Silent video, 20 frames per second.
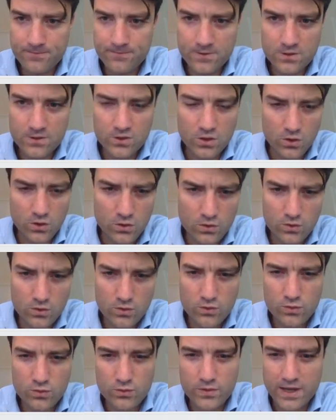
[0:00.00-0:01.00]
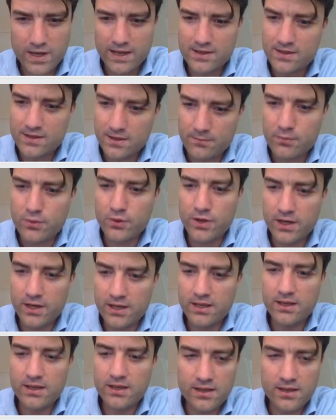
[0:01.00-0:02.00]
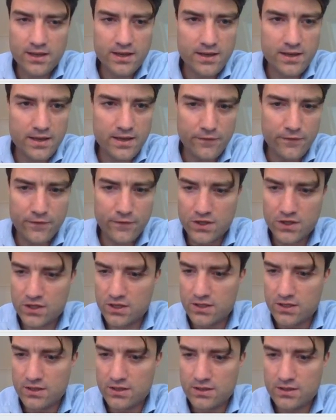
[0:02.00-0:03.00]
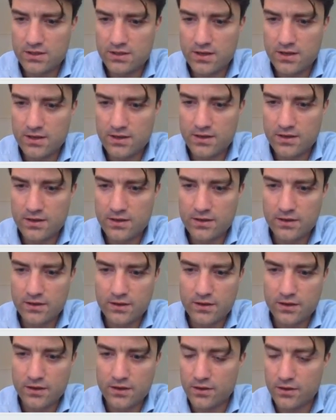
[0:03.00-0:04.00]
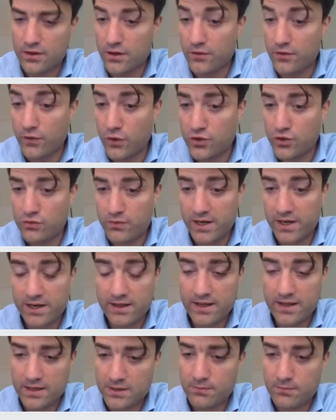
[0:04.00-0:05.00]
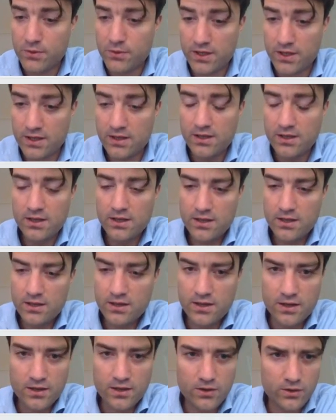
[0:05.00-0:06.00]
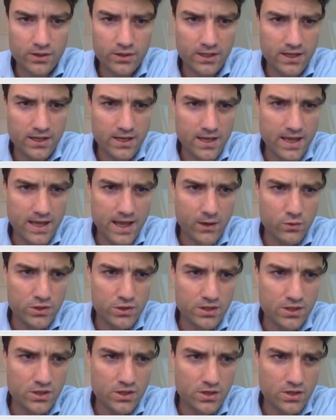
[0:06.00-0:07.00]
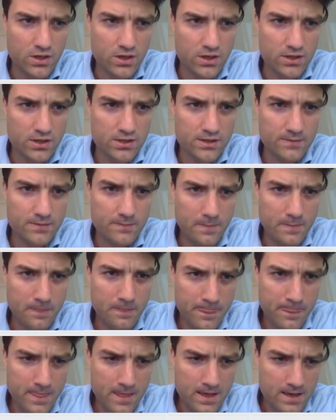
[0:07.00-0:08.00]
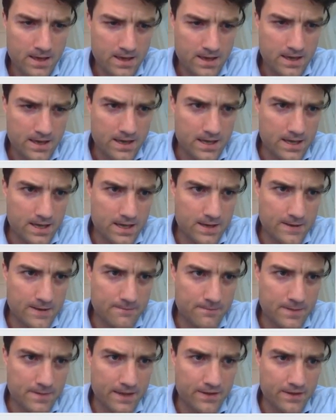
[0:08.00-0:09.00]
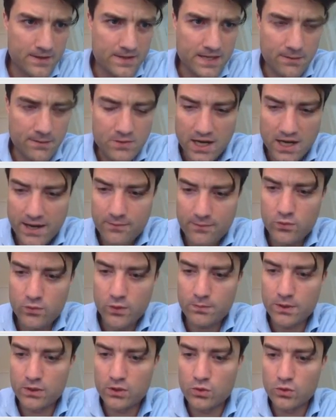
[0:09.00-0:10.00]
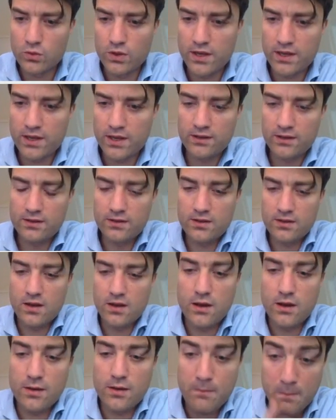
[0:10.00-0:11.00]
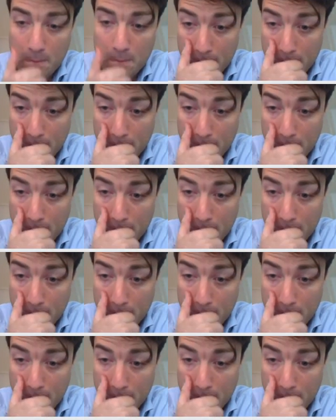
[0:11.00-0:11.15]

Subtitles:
So that's a pretty efficient conversion rate, and that's a pretty good acquisition cost. At the same time, we've been doing a